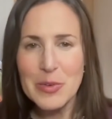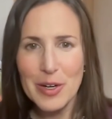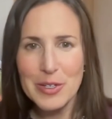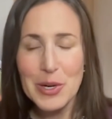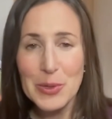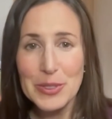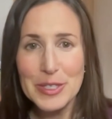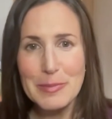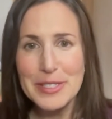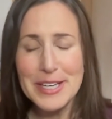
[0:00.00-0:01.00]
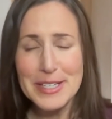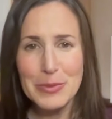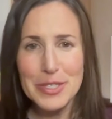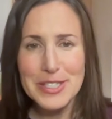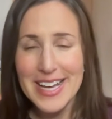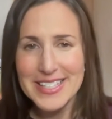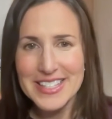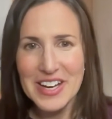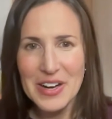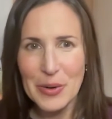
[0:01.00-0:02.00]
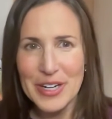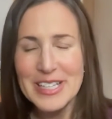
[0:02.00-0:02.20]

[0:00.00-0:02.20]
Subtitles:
aren't totally obsessed with Tesla or